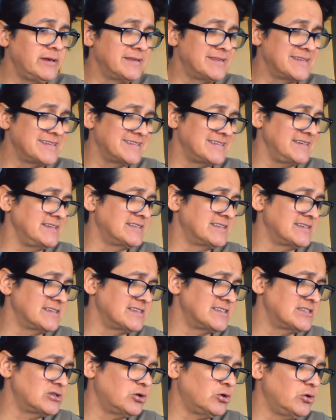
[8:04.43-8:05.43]
seeds a
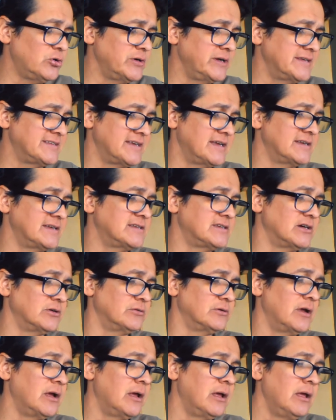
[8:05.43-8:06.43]
story," said
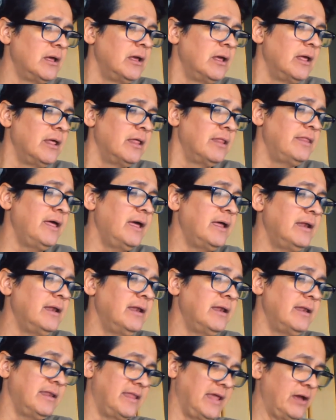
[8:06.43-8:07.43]
Toad. "Then
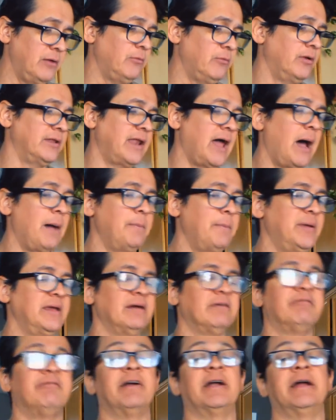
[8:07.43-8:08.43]
they will not be
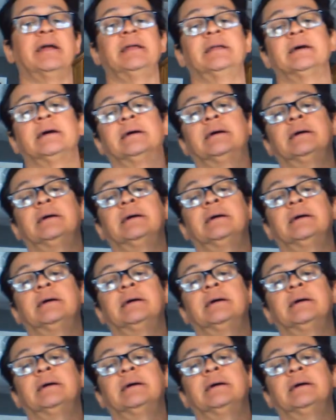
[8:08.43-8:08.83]
afraid."